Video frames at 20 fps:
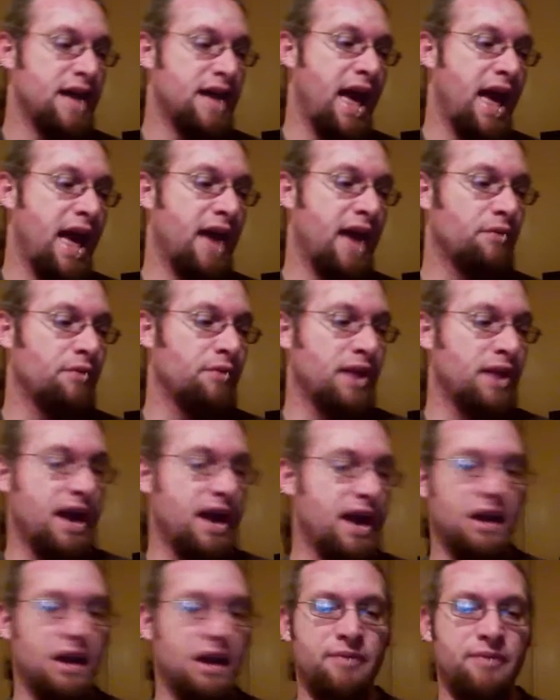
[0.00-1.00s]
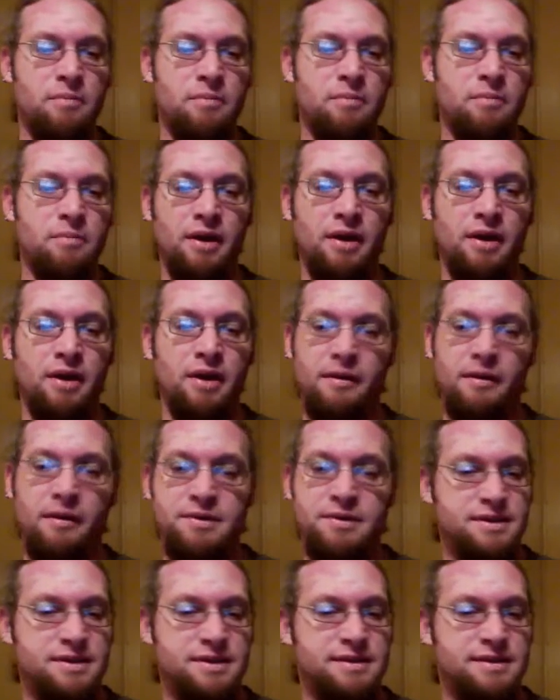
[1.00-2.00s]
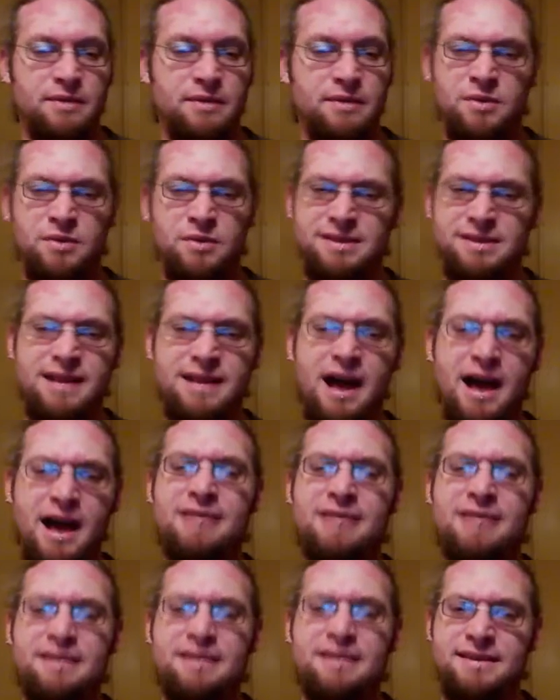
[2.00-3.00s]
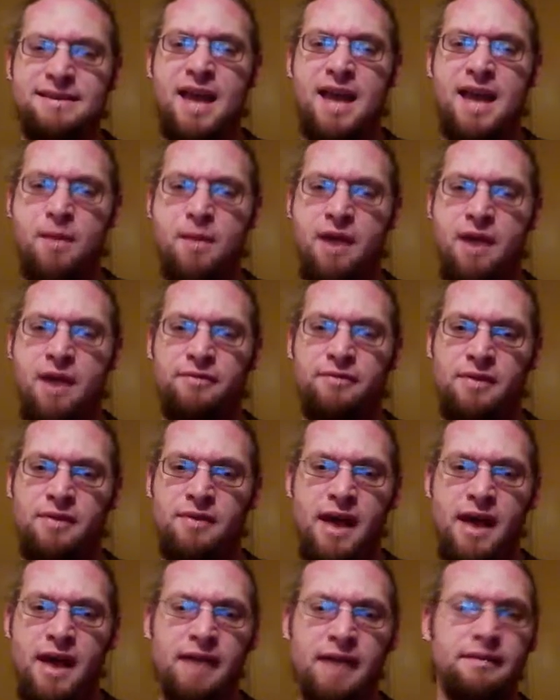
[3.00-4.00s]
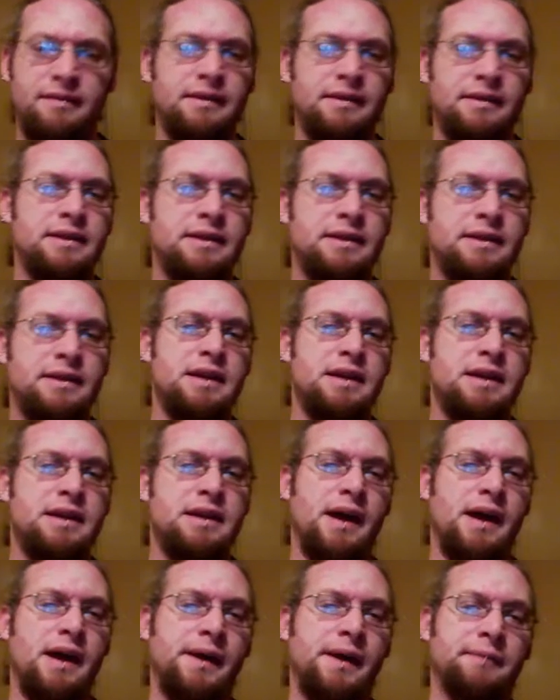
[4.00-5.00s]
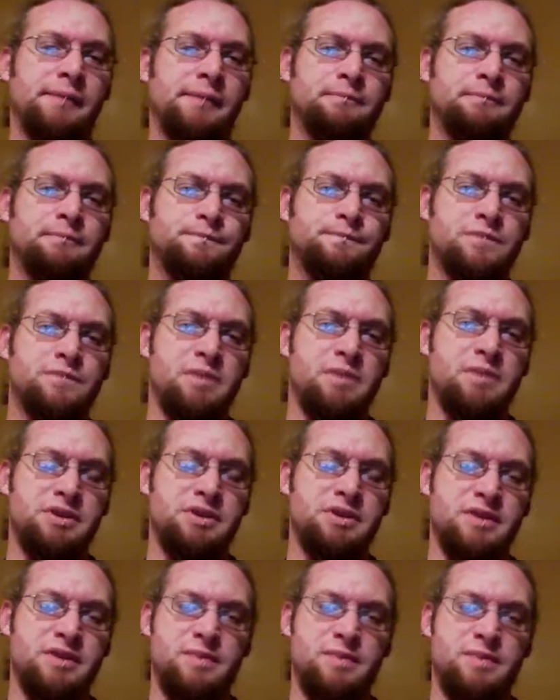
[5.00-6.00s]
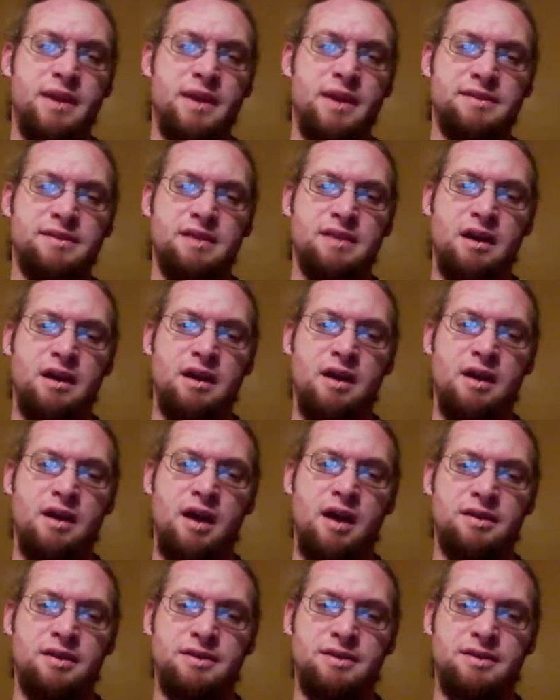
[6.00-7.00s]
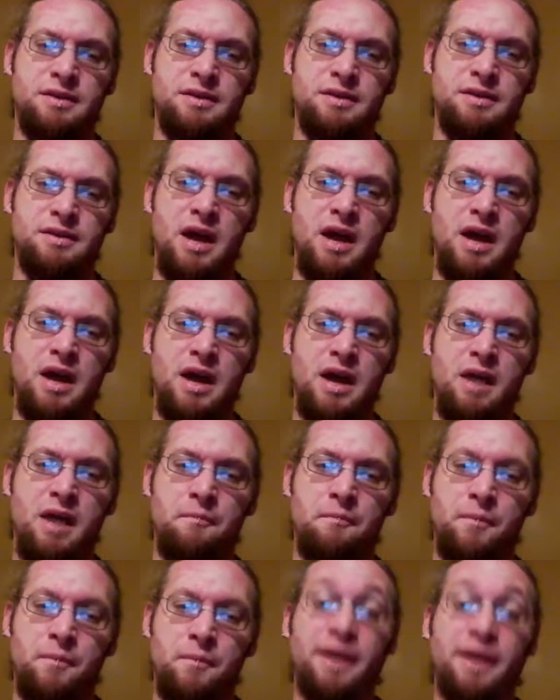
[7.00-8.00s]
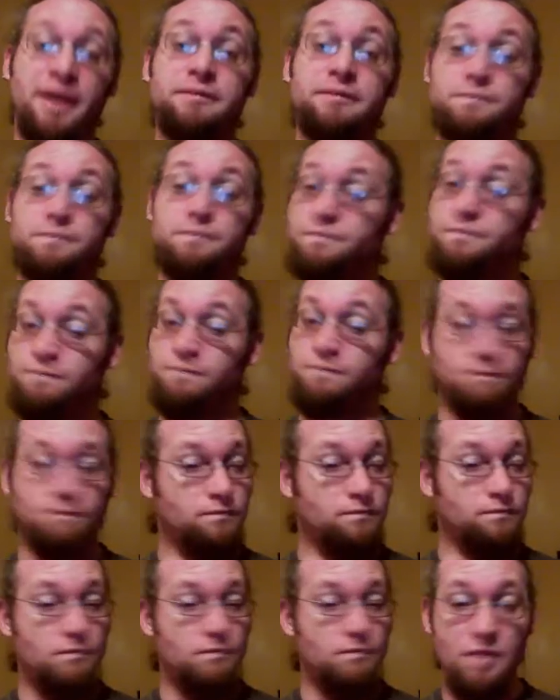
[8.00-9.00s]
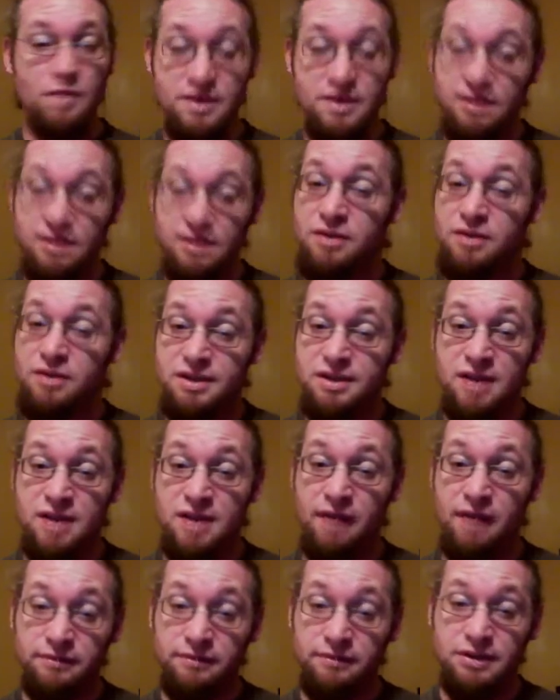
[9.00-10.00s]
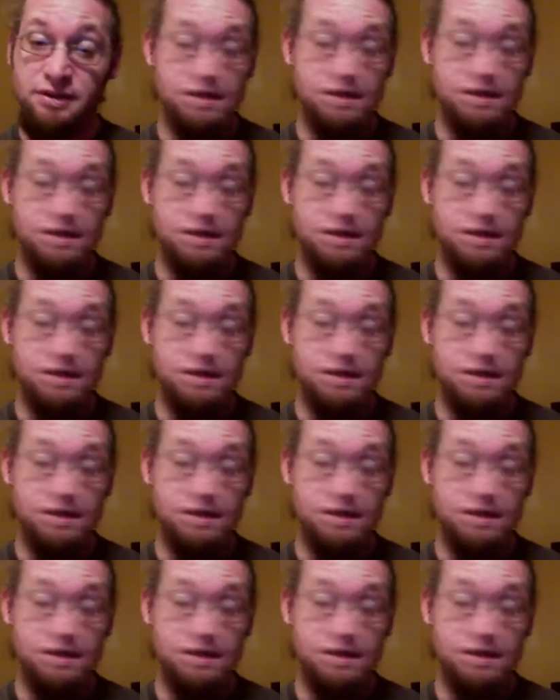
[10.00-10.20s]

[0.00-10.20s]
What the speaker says: And when he had to leave the book, it was not the same after that, especially Space Odyssey. But still good stuff.